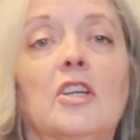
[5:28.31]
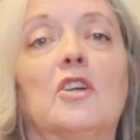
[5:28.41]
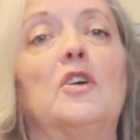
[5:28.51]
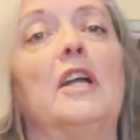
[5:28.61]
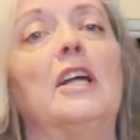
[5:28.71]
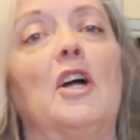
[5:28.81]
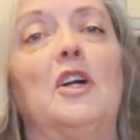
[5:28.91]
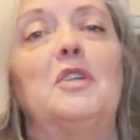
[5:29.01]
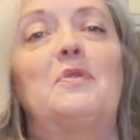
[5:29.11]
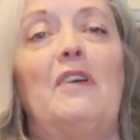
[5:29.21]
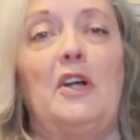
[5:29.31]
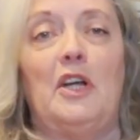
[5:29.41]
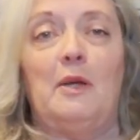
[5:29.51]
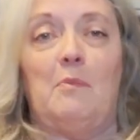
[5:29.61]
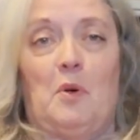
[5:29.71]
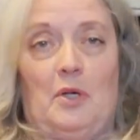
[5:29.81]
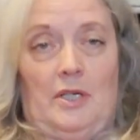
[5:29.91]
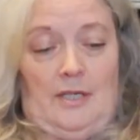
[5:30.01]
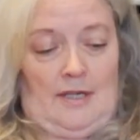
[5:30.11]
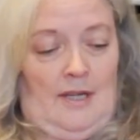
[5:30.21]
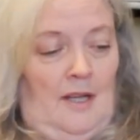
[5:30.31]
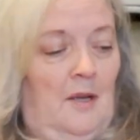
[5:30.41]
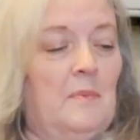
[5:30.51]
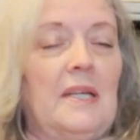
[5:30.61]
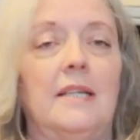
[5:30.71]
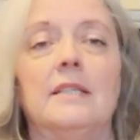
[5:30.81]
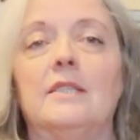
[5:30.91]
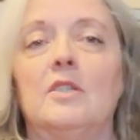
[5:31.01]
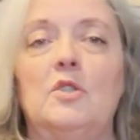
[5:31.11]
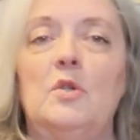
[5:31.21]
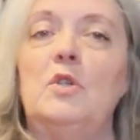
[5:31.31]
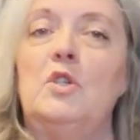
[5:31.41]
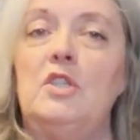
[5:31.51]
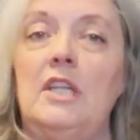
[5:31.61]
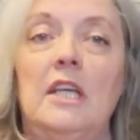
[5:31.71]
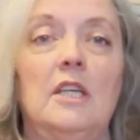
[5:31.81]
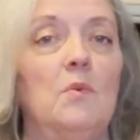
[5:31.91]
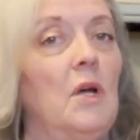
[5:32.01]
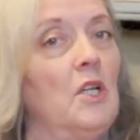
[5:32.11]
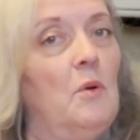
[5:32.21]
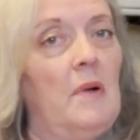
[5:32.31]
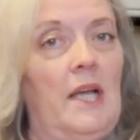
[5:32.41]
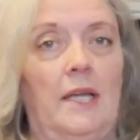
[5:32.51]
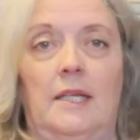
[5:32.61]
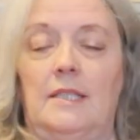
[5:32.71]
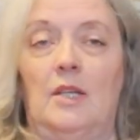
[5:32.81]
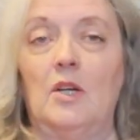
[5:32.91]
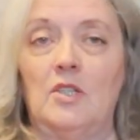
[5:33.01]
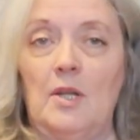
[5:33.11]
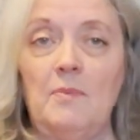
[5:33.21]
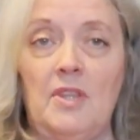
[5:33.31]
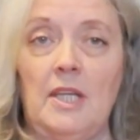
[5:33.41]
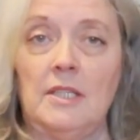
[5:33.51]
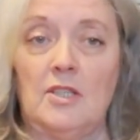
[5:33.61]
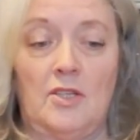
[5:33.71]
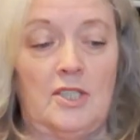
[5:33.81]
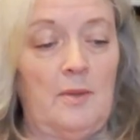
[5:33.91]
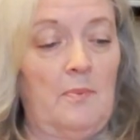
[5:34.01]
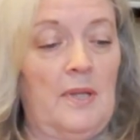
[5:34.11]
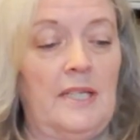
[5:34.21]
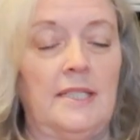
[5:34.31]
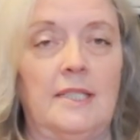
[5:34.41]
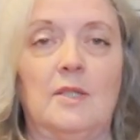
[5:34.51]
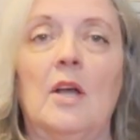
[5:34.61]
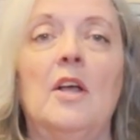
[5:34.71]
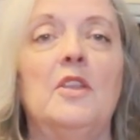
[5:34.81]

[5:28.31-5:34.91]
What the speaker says: Your credit card is very important because as soon as you see it, you want to go buy it, because there are some things on some places,